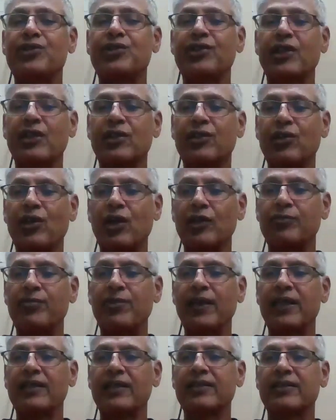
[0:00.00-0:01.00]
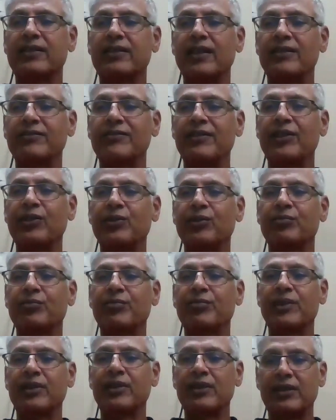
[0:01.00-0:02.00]
Nishal. God bless. And when
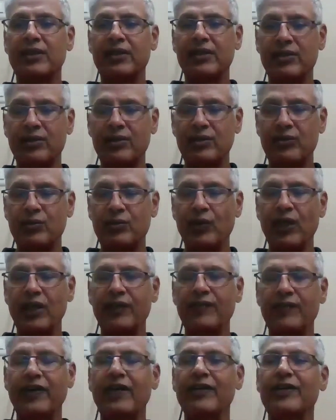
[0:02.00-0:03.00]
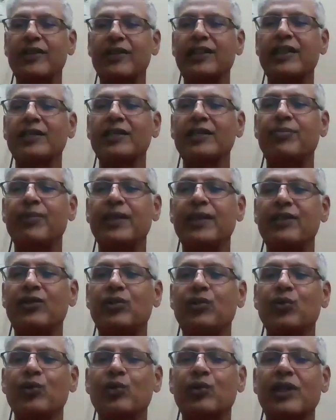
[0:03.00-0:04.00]
you qualify everything, please
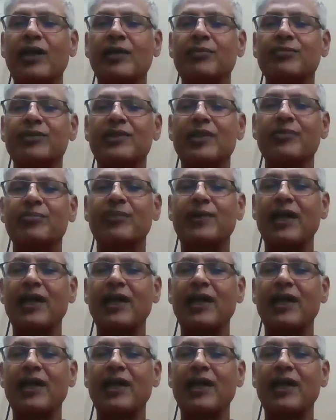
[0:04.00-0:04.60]
do come